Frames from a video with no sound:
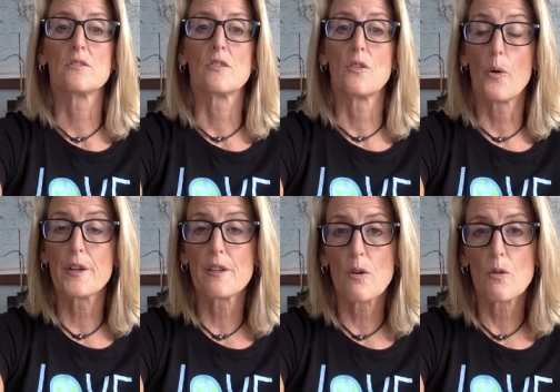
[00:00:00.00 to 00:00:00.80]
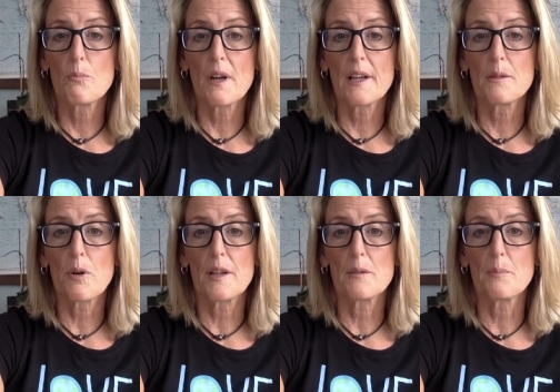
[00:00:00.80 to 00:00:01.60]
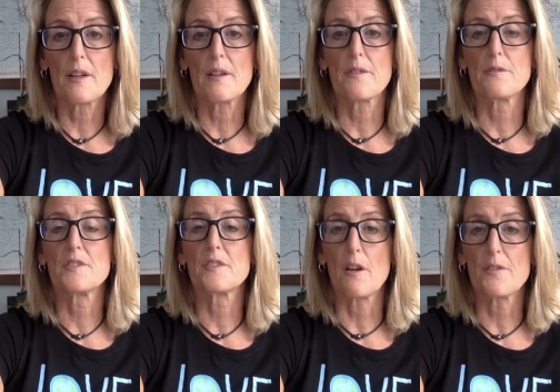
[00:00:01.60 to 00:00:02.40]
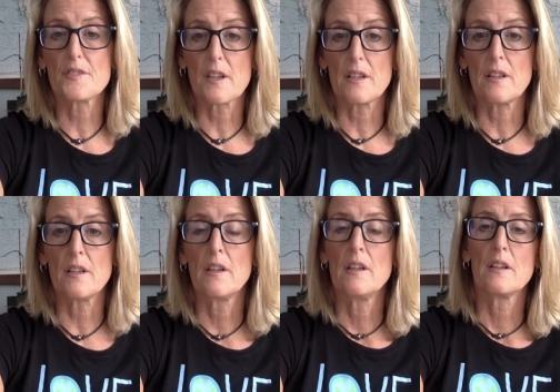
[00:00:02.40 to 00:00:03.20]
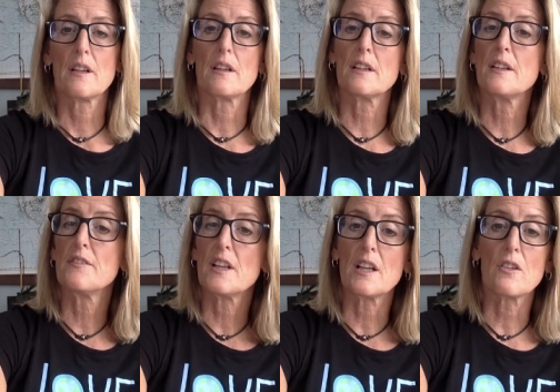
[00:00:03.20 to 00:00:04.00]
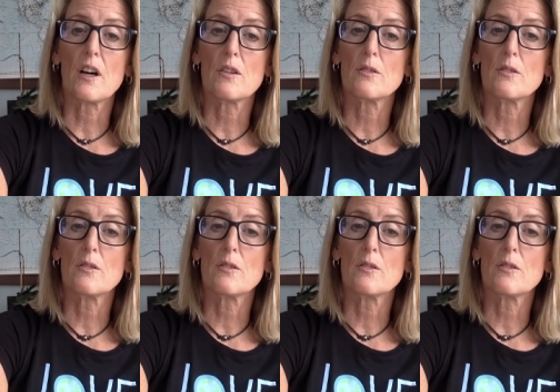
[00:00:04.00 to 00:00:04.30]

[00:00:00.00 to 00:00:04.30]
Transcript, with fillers: So, knowing your own mind body better through self study can alleviate not